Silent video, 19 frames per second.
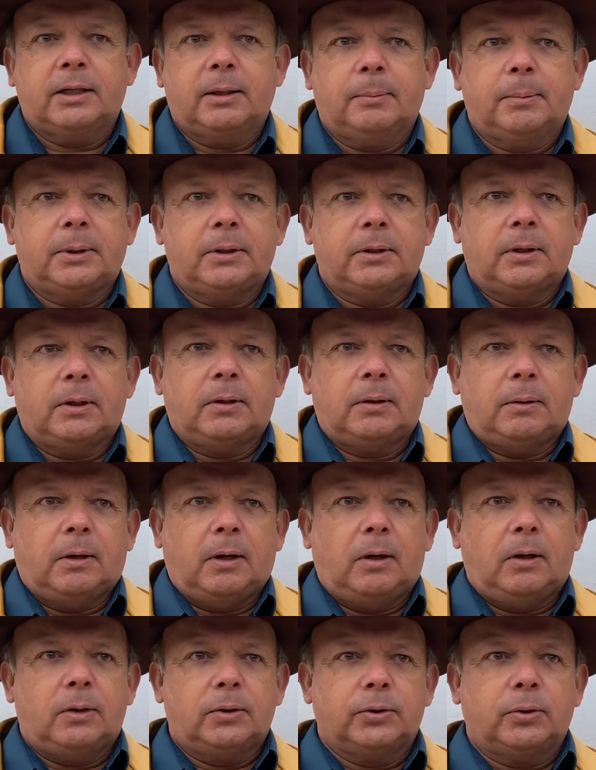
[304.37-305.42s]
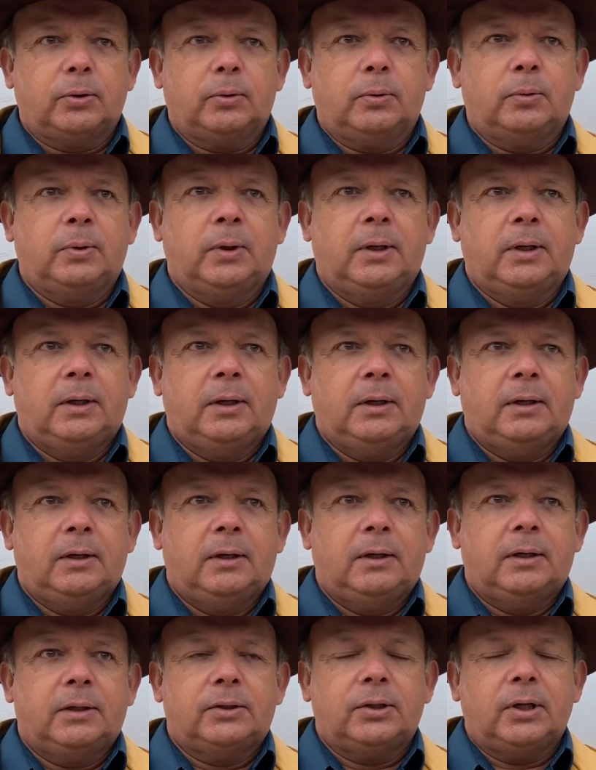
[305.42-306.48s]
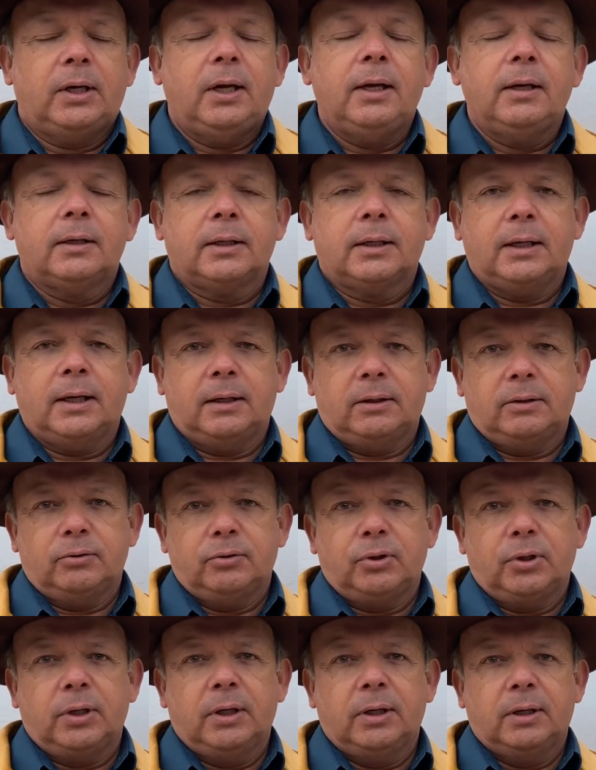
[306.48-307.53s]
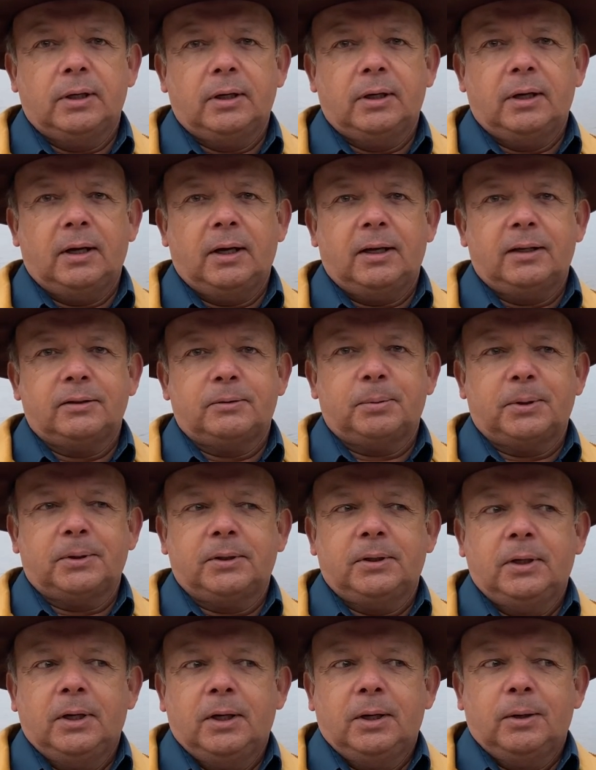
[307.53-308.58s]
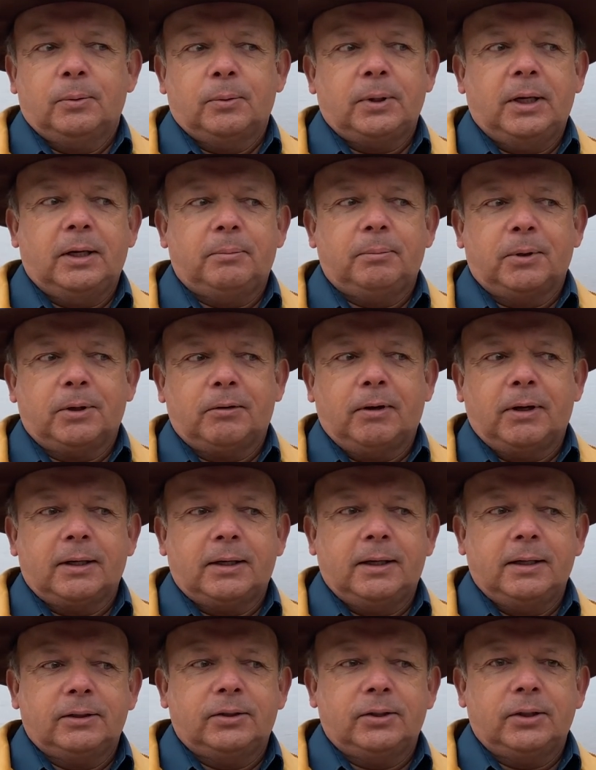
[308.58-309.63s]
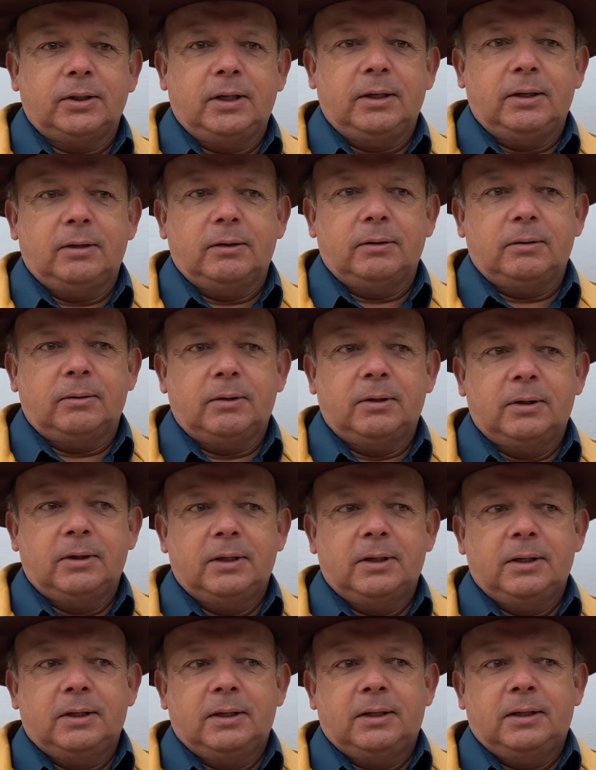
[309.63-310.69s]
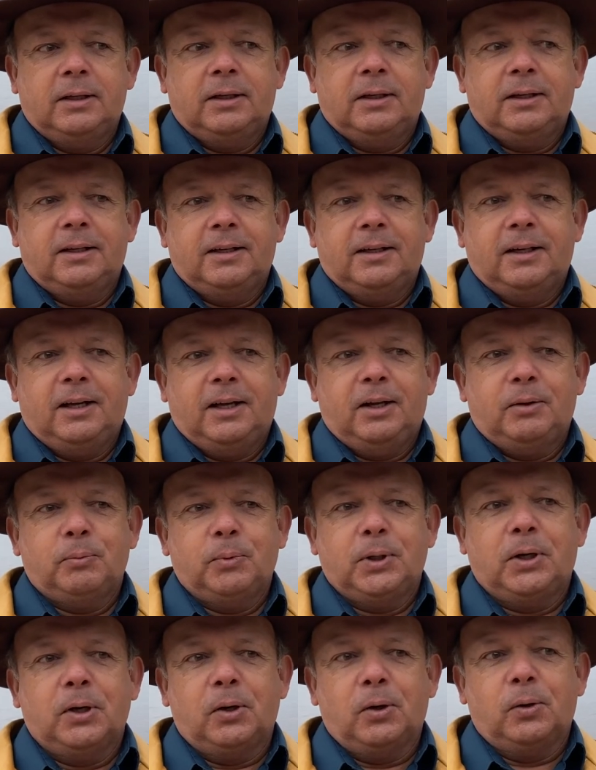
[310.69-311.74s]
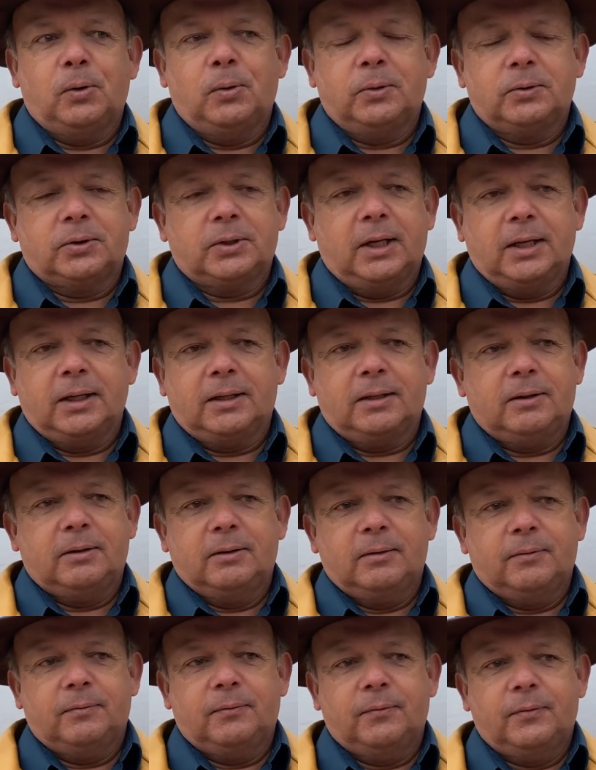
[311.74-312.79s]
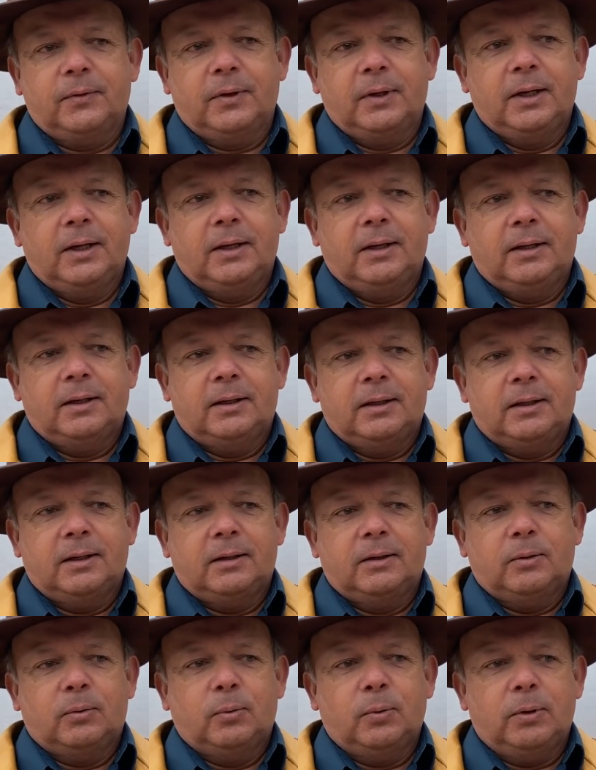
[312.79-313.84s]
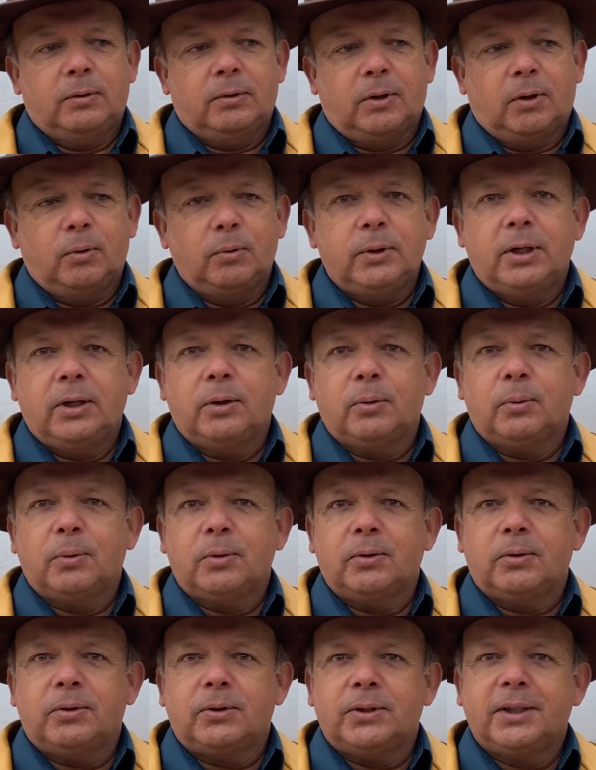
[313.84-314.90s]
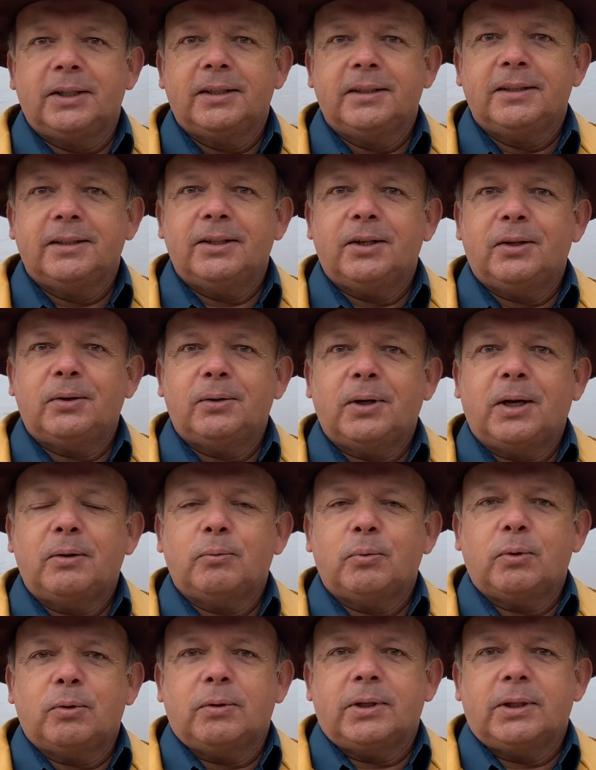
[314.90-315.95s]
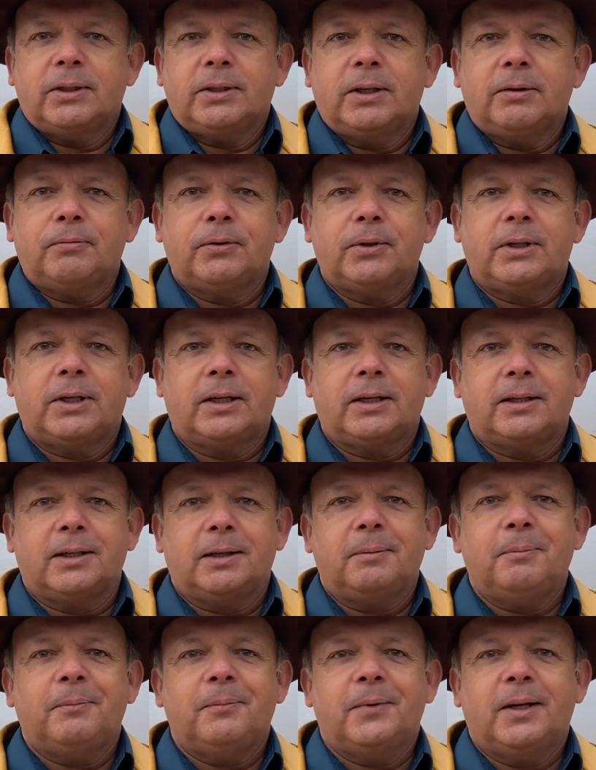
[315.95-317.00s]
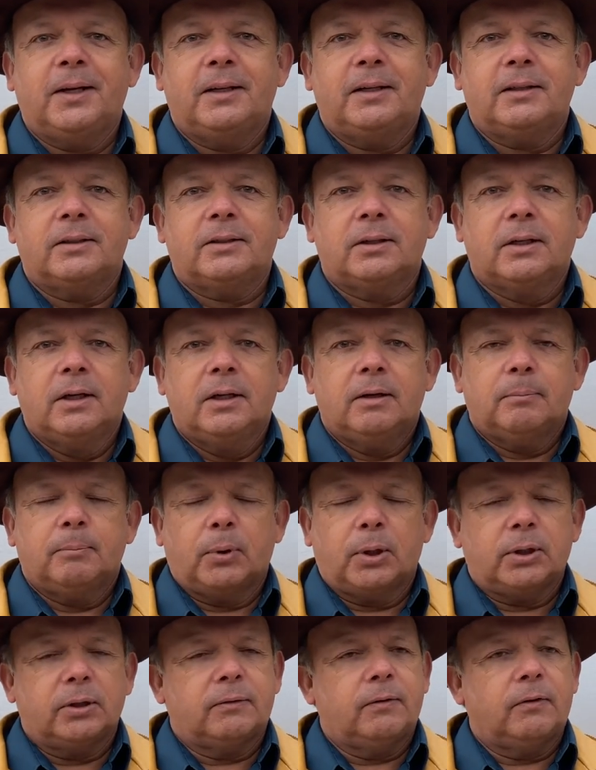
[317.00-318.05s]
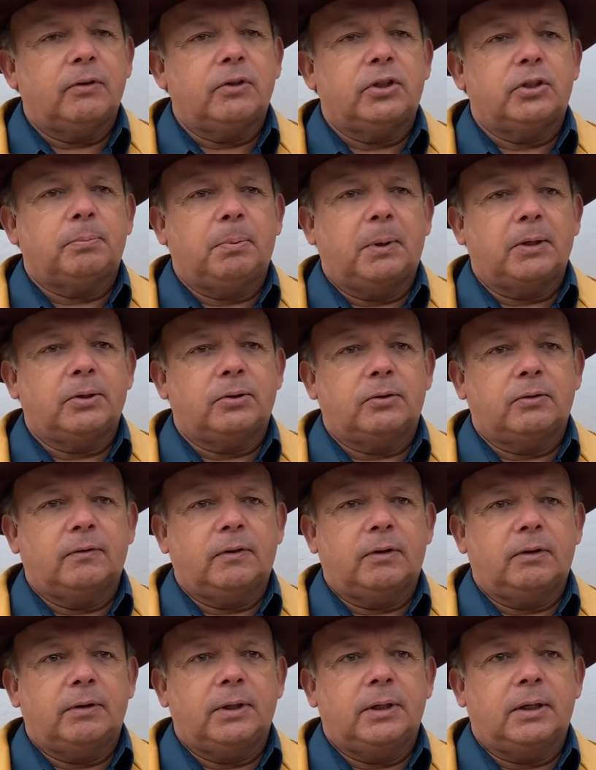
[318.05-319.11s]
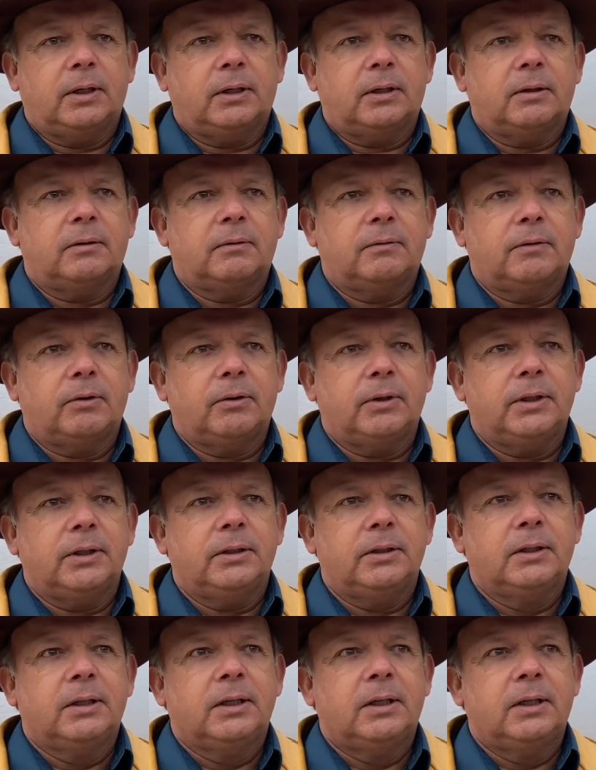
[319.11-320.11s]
there, but it all also is a healing energy. And especially when I have my grandkids in here and we go, it's like we're alone in the world, you know, and we're in a different time. And yeah. it's, but it's very special, very, uh, very